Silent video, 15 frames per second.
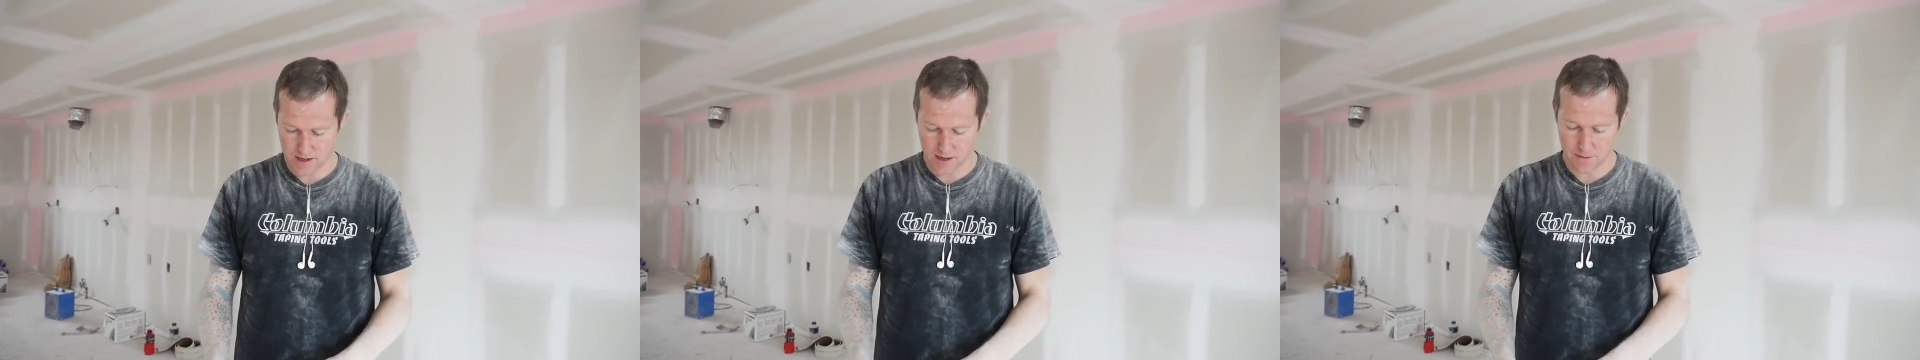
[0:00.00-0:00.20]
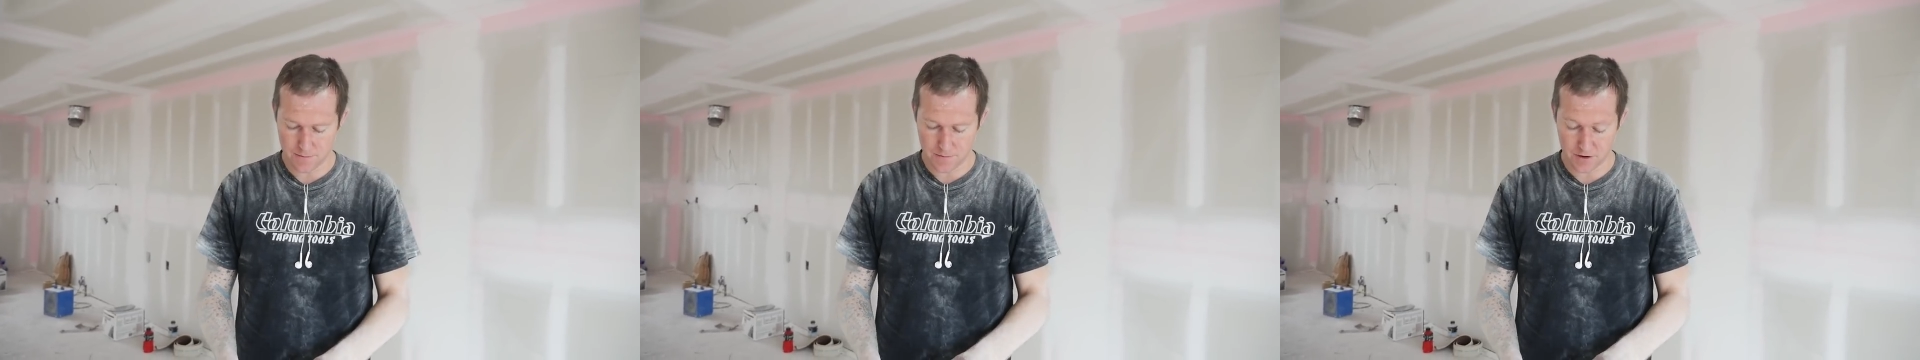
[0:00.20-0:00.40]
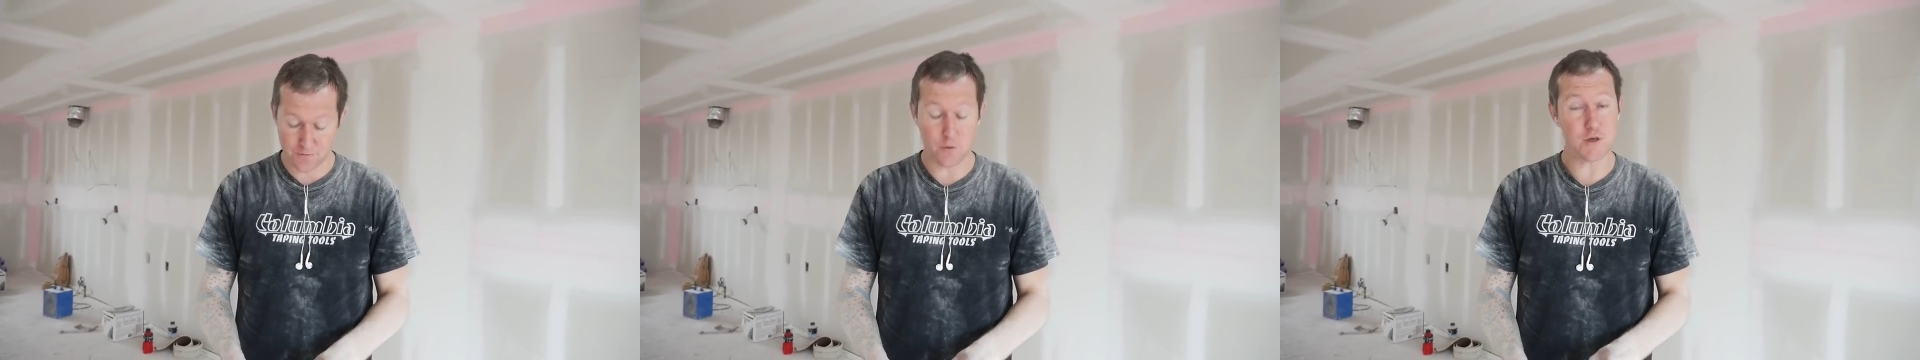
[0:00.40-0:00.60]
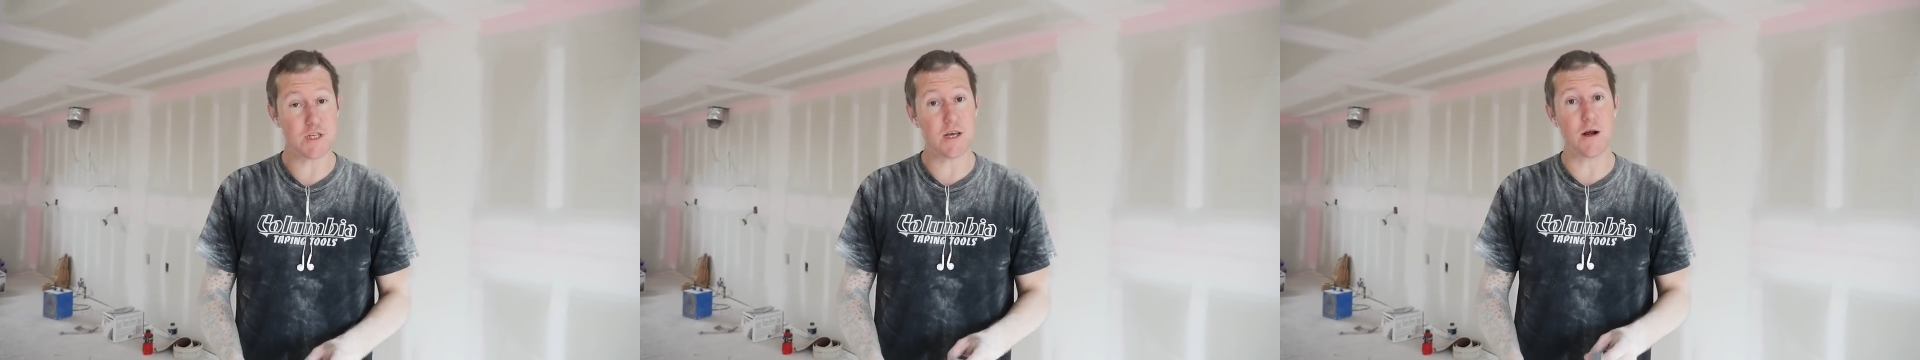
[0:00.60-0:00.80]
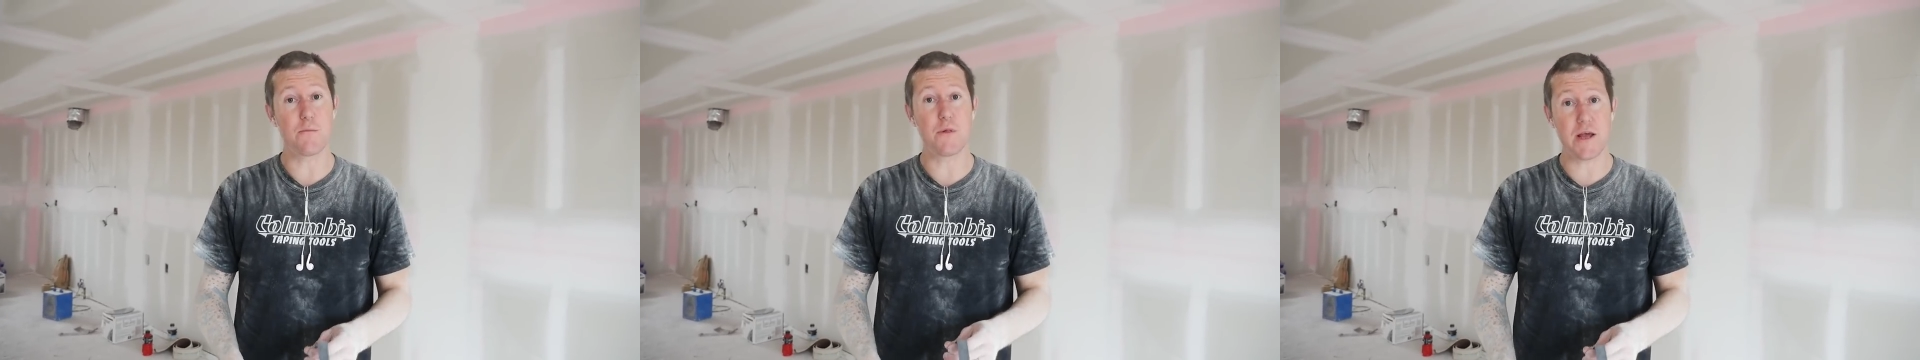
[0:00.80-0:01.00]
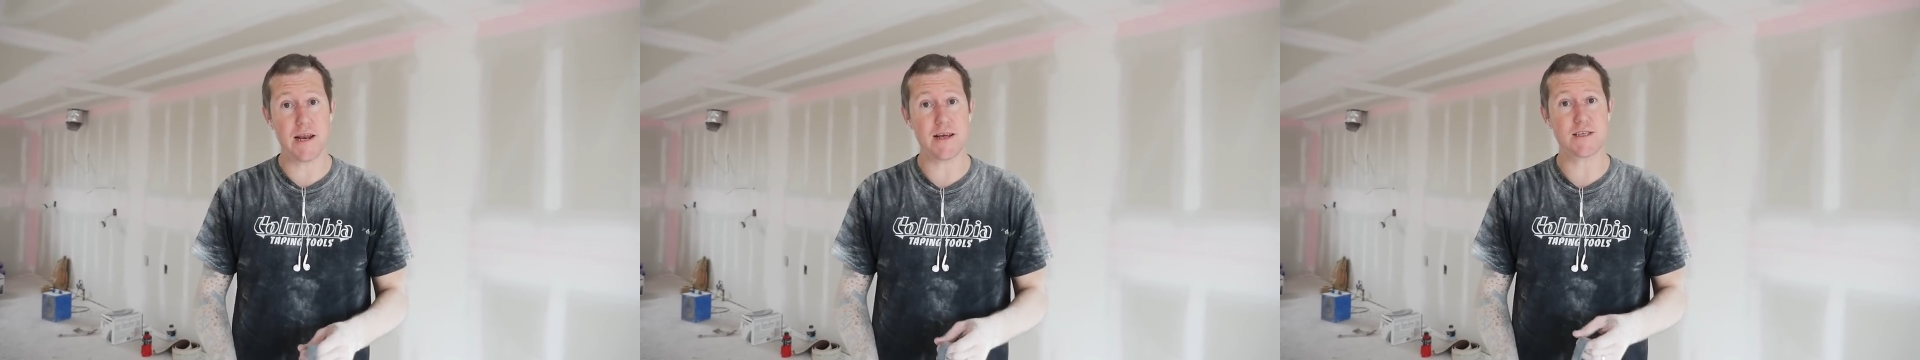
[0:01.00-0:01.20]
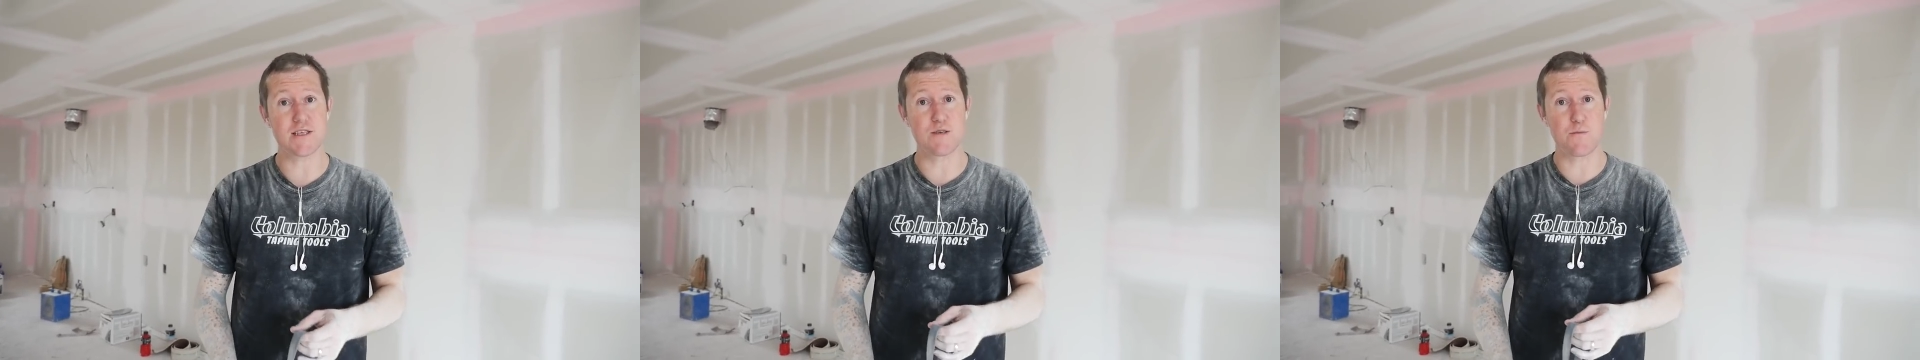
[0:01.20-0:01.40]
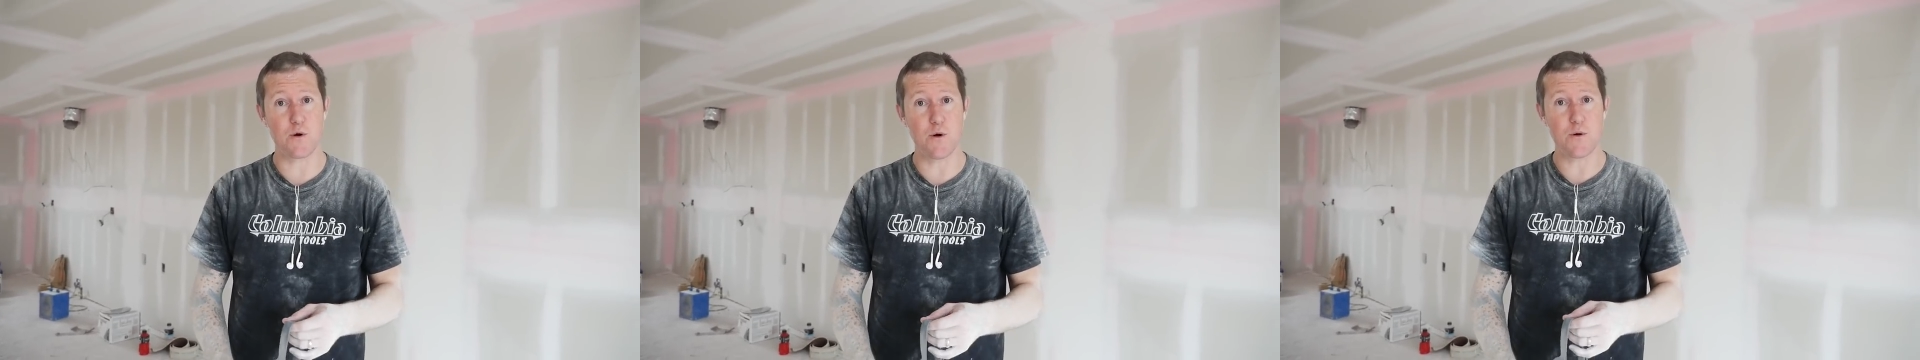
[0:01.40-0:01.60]
Um, unfortunately, our Planex
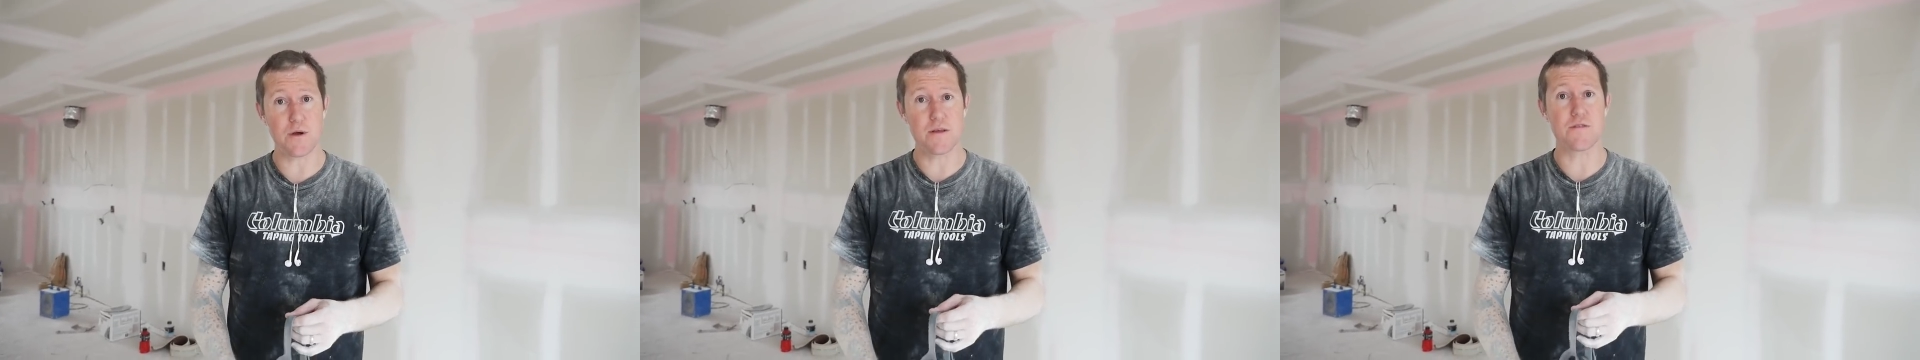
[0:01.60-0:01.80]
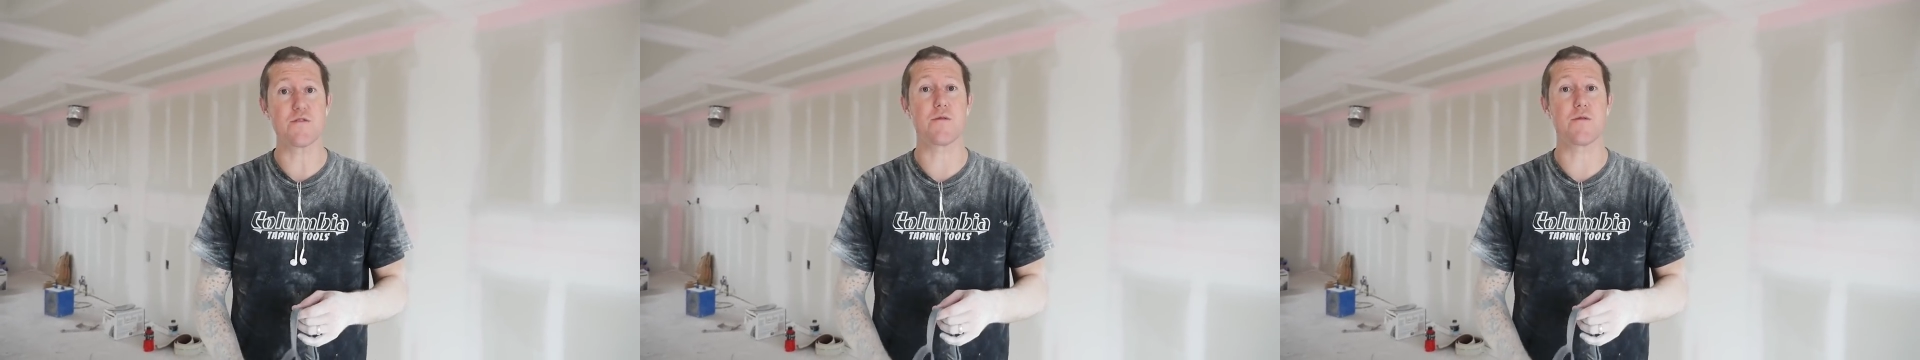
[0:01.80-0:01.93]
is broken,